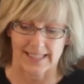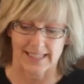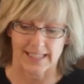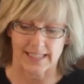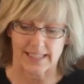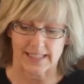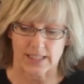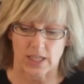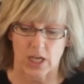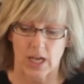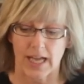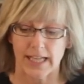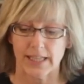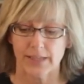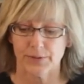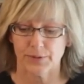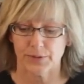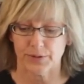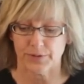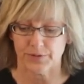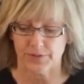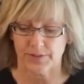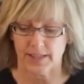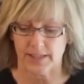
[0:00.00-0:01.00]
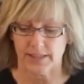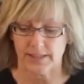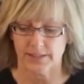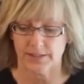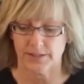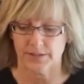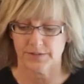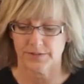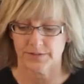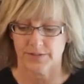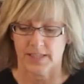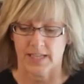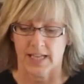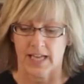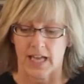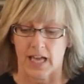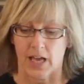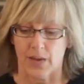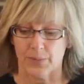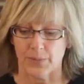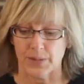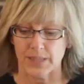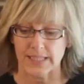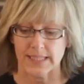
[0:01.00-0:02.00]
It's highly reflective
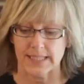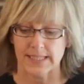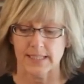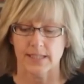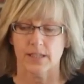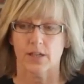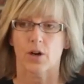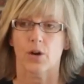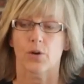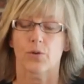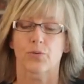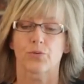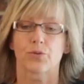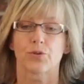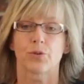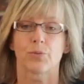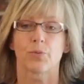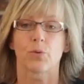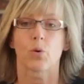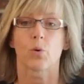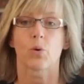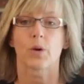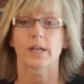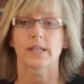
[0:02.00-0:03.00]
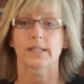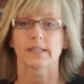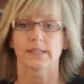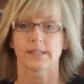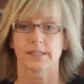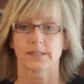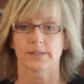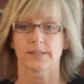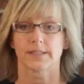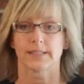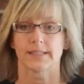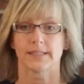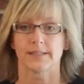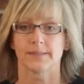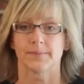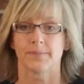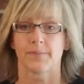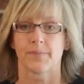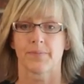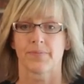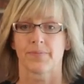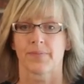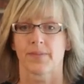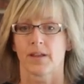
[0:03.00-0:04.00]
and we see our room quite clearly.
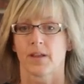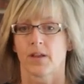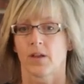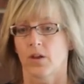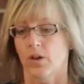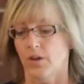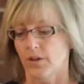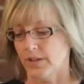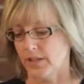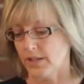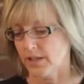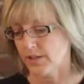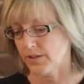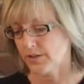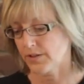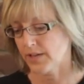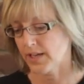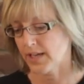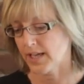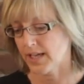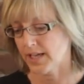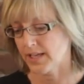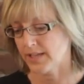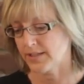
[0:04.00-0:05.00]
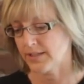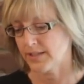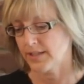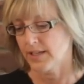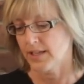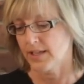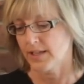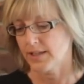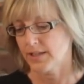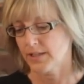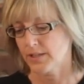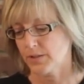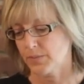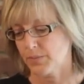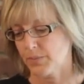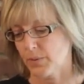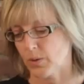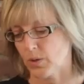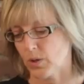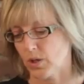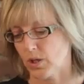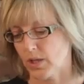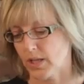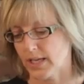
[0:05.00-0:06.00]
On the other hand, this
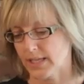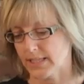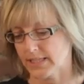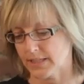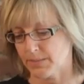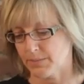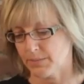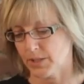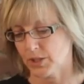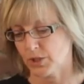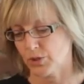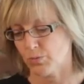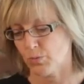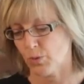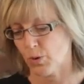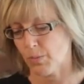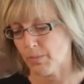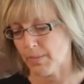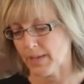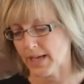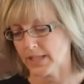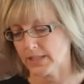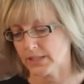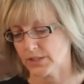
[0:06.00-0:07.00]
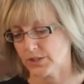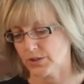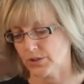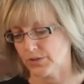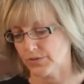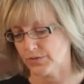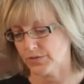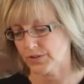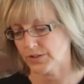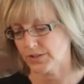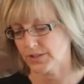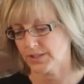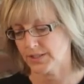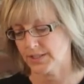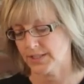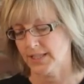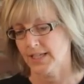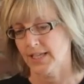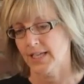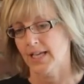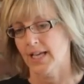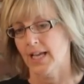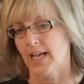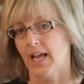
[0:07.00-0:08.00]
ball has a much more matte surface
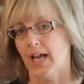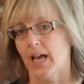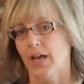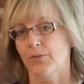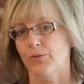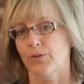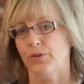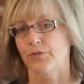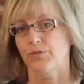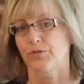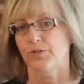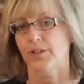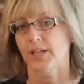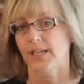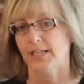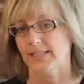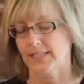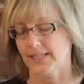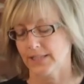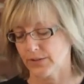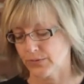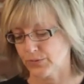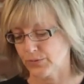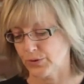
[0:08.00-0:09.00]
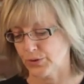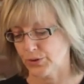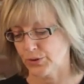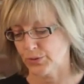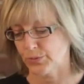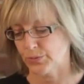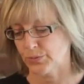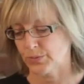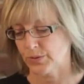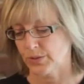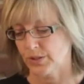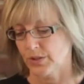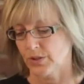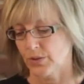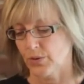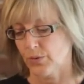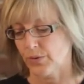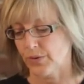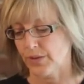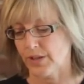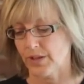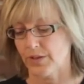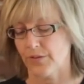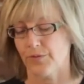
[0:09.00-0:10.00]
and reflects the room
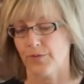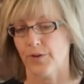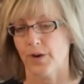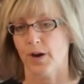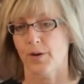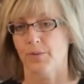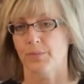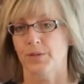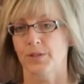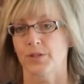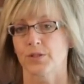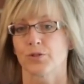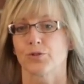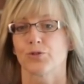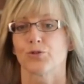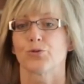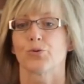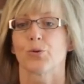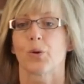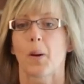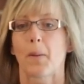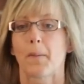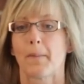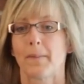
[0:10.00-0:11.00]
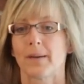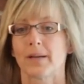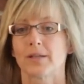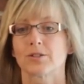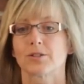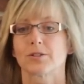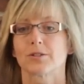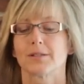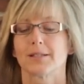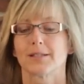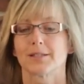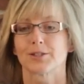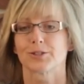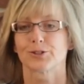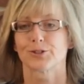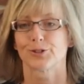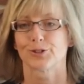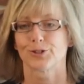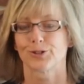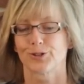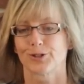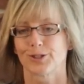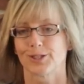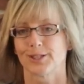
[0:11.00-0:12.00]
or the environment to a much lesser
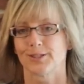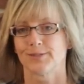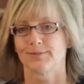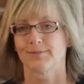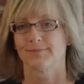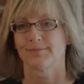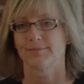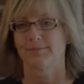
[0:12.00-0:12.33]
degree.